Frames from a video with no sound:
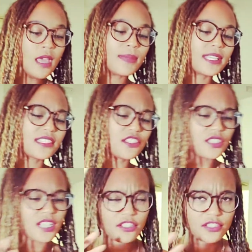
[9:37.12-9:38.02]
Because here's
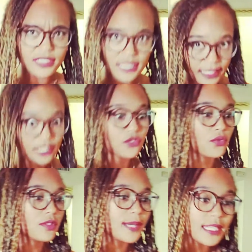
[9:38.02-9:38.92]
another sneaky
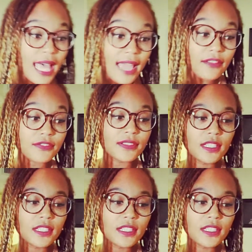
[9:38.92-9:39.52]
truth about life.